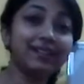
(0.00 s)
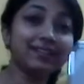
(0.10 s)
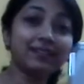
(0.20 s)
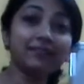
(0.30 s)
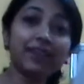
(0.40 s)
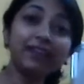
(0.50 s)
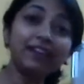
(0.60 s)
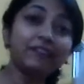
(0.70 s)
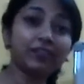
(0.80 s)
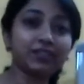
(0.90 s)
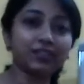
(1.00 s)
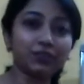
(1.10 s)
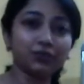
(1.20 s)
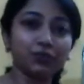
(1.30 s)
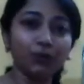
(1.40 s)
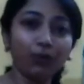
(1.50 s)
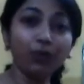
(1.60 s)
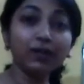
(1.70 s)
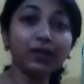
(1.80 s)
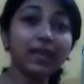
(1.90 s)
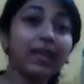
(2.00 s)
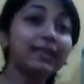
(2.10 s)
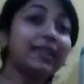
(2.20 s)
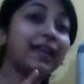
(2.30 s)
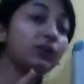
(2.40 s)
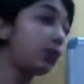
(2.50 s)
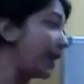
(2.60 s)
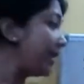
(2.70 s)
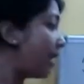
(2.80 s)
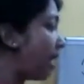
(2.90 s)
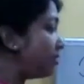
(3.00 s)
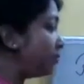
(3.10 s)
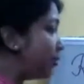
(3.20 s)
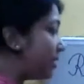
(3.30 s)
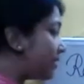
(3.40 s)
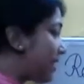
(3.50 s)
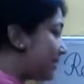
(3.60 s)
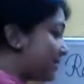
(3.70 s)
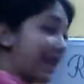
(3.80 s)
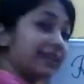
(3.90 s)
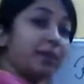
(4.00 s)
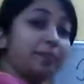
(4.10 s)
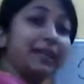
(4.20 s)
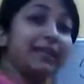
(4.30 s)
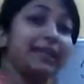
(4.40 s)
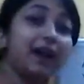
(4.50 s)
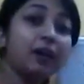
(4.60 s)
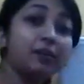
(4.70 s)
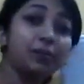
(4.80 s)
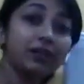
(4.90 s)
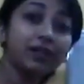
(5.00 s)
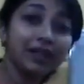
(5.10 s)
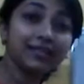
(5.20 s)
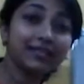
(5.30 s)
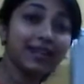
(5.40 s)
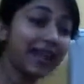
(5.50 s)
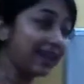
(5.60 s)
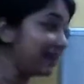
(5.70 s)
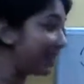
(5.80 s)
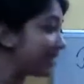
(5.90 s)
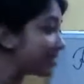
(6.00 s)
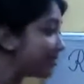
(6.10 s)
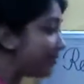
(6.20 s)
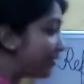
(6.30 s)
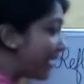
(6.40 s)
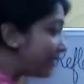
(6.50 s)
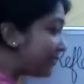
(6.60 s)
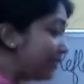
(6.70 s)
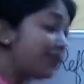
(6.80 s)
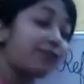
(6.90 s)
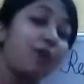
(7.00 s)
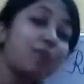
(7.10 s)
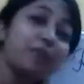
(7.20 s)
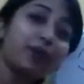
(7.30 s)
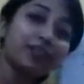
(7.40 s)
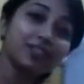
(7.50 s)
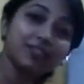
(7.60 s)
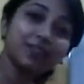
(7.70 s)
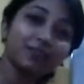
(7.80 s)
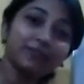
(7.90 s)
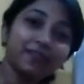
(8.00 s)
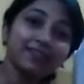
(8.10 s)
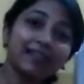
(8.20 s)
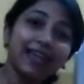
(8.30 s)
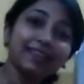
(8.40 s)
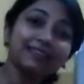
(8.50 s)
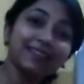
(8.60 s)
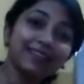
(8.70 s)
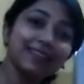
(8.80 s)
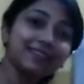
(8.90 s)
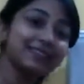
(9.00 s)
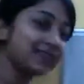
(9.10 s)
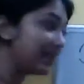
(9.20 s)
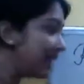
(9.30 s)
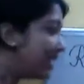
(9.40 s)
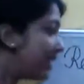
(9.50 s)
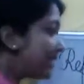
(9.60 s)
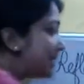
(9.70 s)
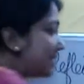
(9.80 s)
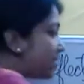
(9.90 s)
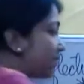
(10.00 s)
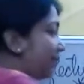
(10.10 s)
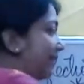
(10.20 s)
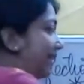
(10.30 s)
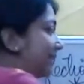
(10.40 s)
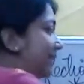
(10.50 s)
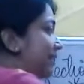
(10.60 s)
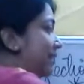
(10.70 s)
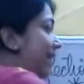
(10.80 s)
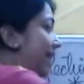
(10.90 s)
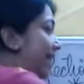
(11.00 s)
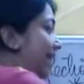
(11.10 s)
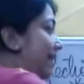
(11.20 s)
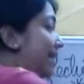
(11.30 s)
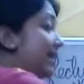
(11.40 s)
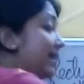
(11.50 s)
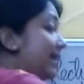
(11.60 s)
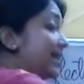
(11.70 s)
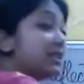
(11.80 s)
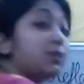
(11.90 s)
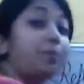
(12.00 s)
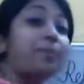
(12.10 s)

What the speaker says: it is very interesting to note that when unpolarized light, completely unpolarized light gets reflected from a polished surface like this reflected ray is